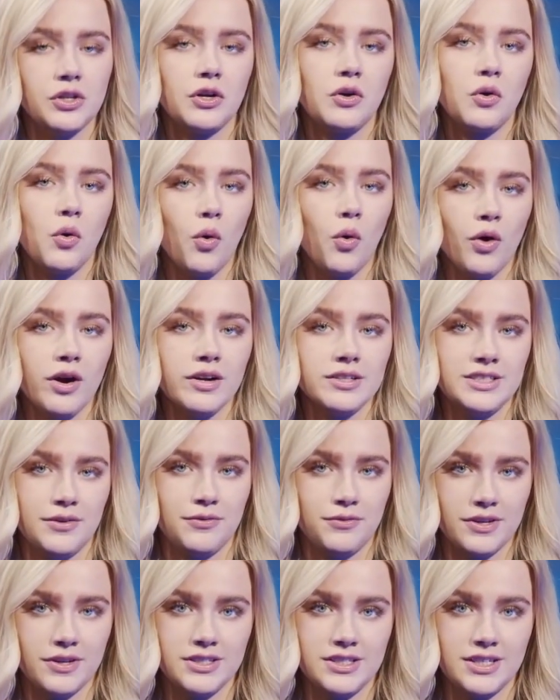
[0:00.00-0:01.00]
core
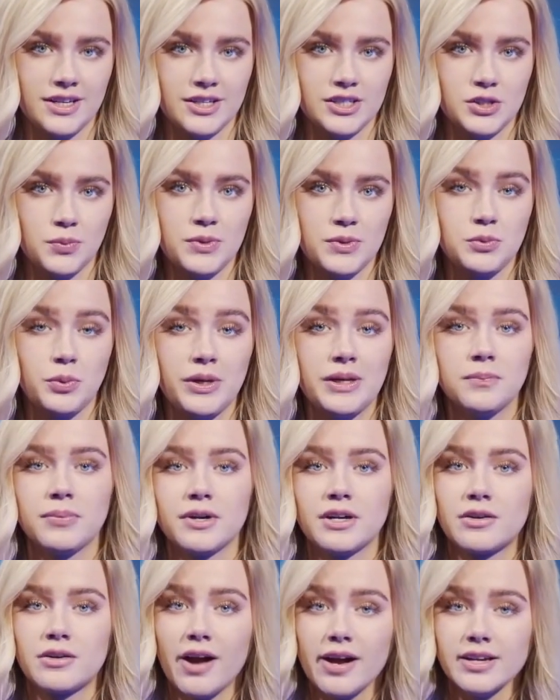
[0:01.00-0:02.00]
differences between
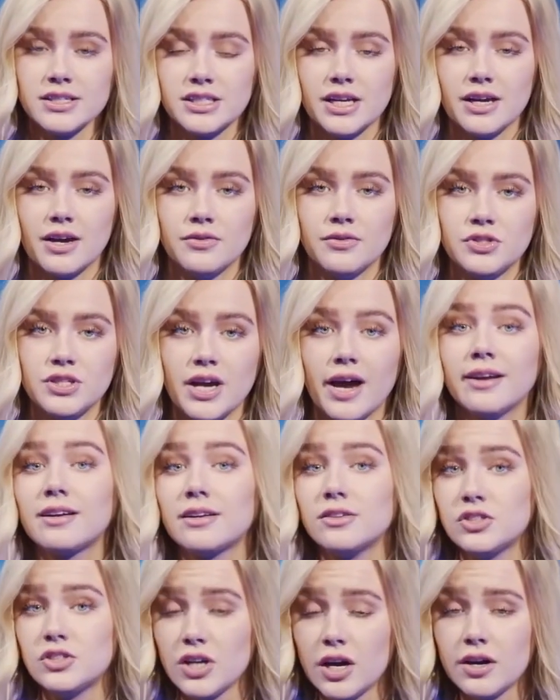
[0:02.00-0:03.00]
progressives and
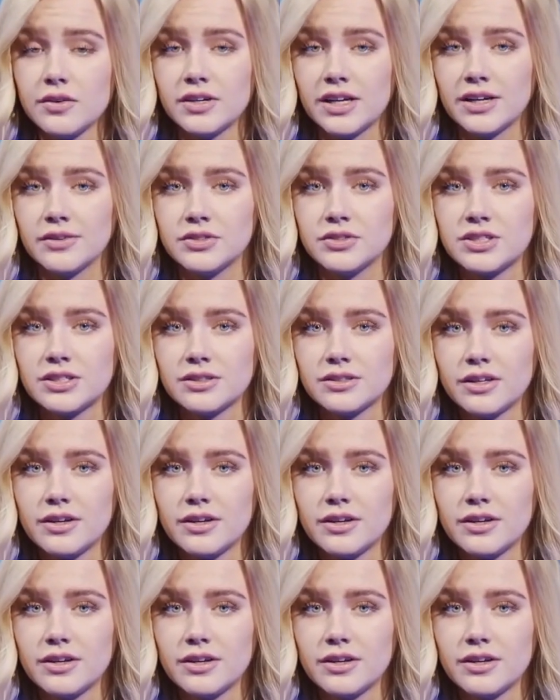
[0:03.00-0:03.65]
conservatives.